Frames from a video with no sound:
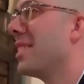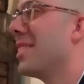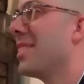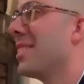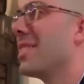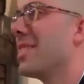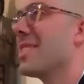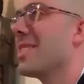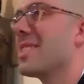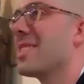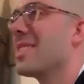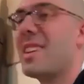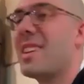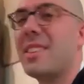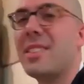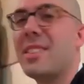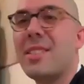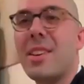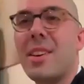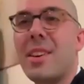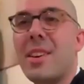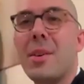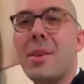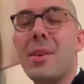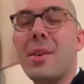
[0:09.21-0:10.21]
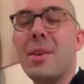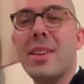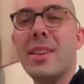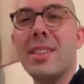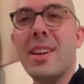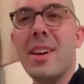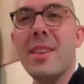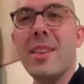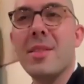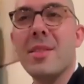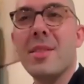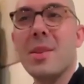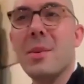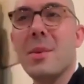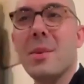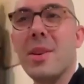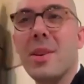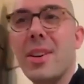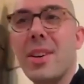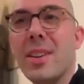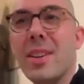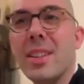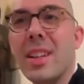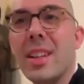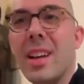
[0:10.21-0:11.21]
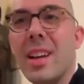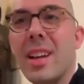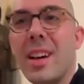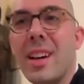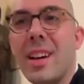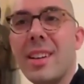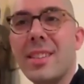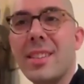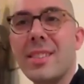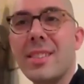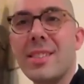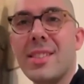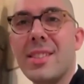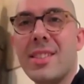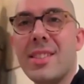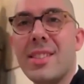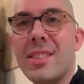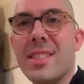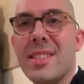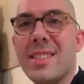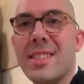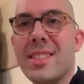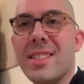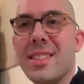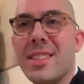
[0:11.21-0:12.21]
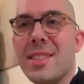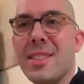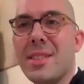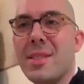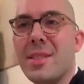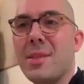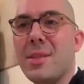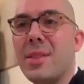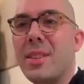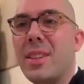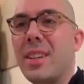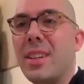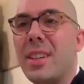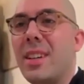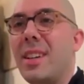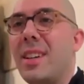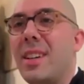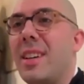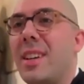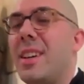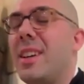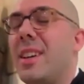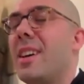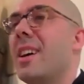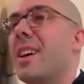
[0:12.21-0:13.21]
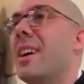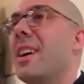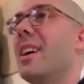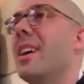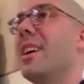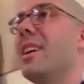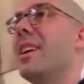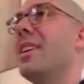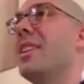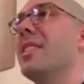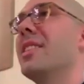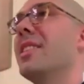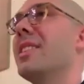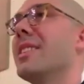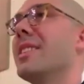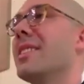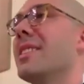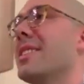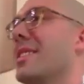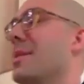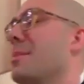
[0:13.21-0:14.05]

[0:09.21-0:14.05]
here in Zendo and everyone online, good to see you on this